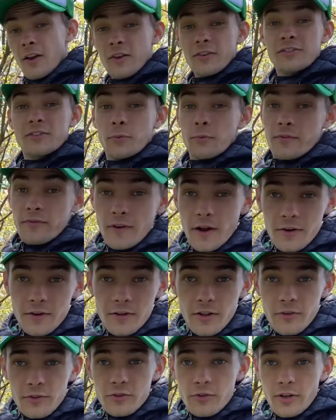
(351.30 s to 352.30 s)
So we found
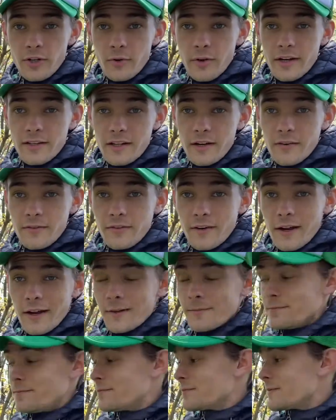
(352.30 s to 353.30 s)
another tree to identify.
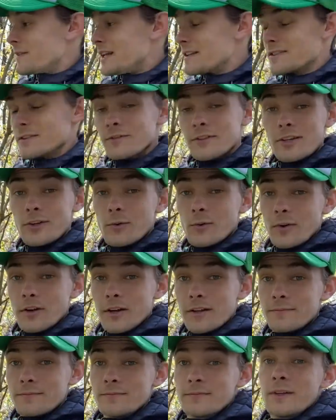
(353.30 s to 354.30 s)
It's a little
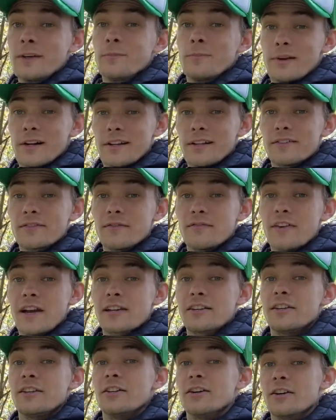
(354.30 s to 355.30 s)
one, but it is in fact
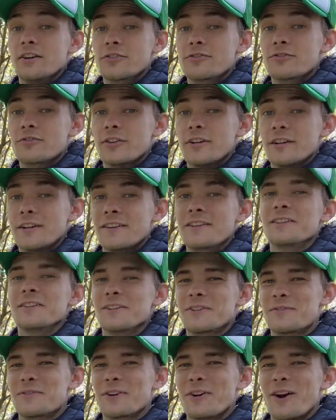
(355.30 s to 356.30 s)
a young tree.
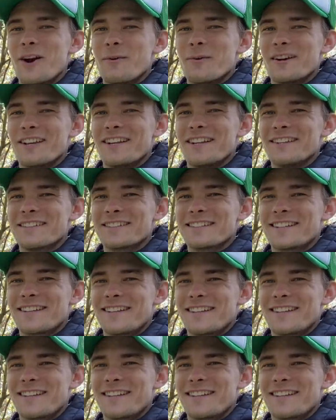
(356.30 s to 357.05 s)
Let's figure out what it is.